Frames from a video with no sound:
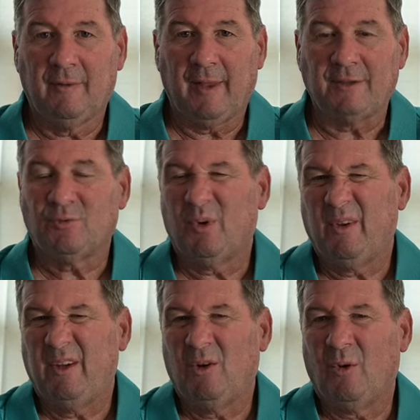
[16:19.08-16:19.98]
That's
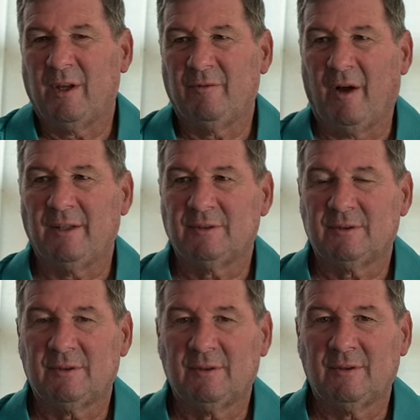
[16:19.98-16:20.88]
really the only
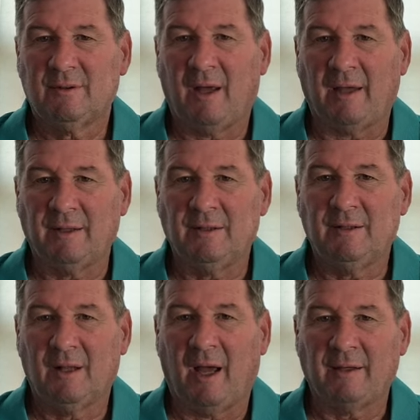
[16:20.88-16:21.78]
advice I can
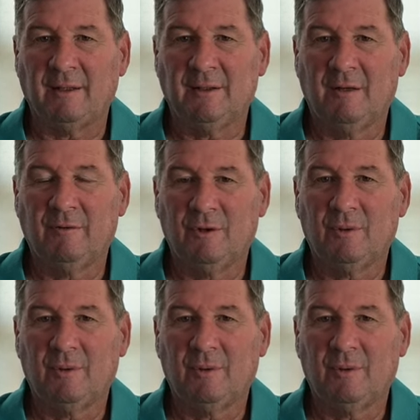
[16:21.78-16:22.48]
give you.